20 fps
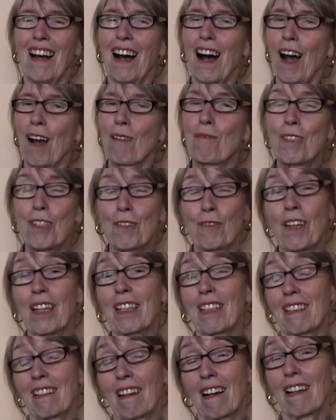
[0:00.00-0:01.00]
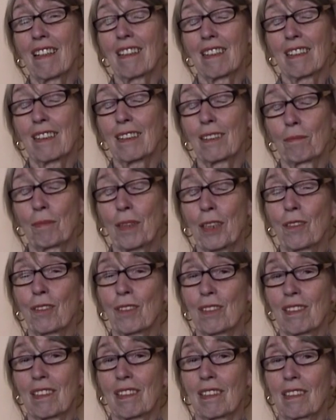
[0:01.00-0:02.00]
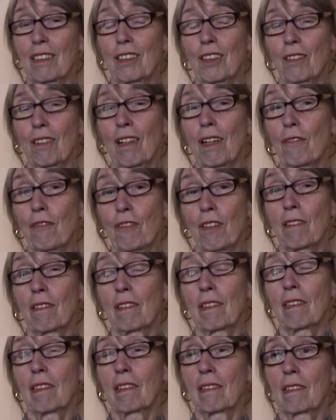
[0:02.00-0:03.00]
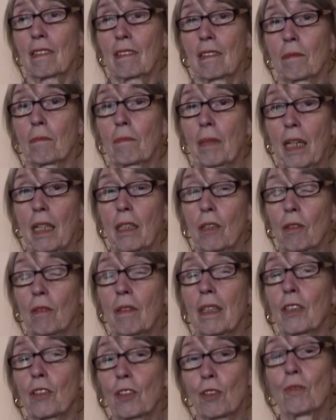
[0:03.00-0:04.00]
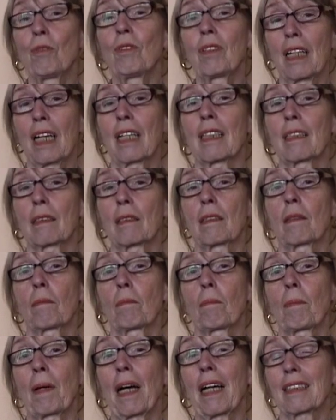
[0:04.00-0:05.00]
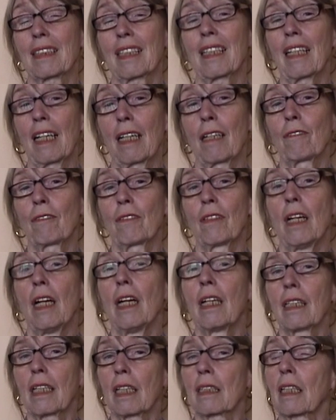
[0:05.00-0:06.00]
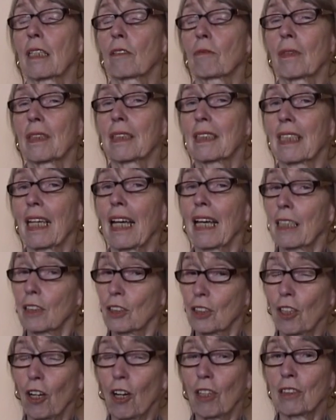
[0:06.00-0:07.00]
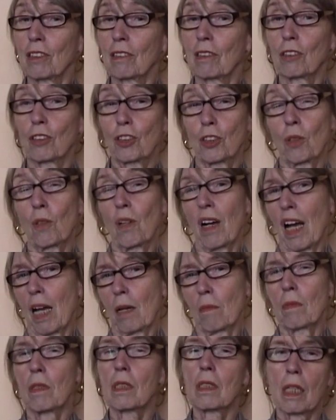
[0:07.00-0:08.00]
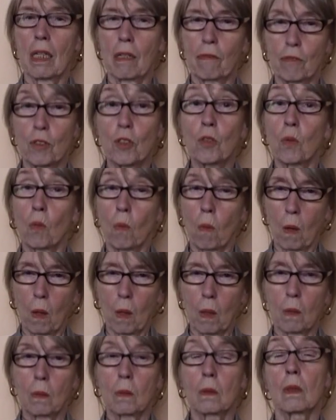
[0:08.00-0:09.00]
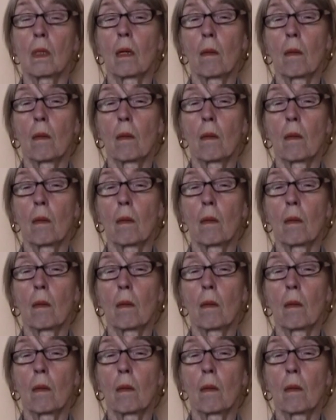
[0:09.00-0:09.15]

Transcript: I was very tired because, I found out by going through that past life that I was exhausted, so I must have swallowed